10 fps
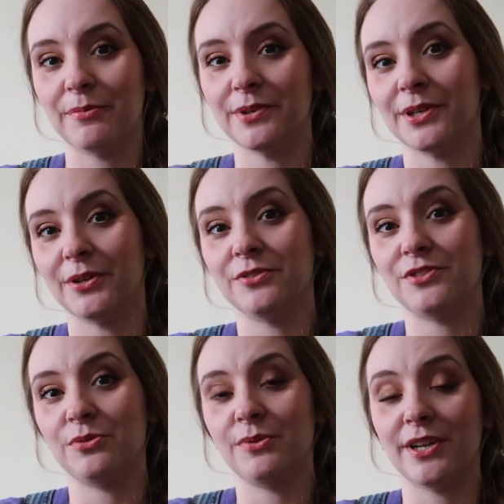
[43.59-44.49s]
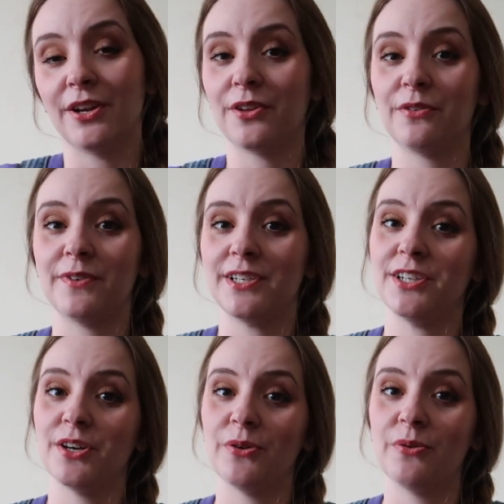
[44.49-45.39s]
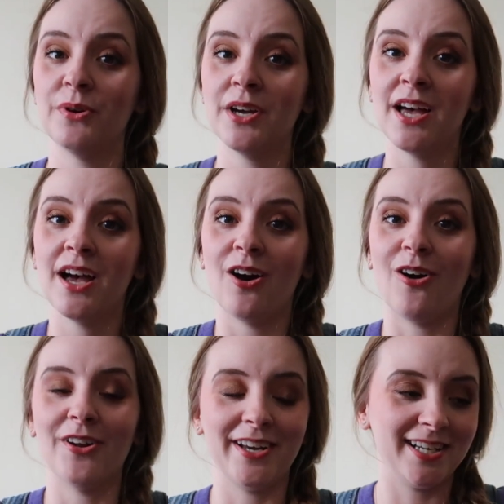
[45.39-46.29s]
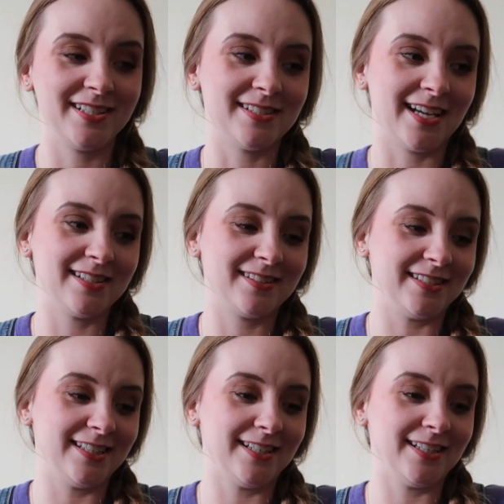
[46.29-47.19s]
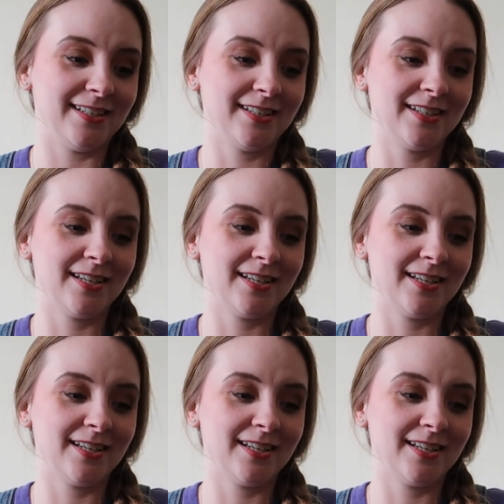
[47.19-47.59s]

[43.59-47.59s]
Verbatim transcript: will do another video on exactly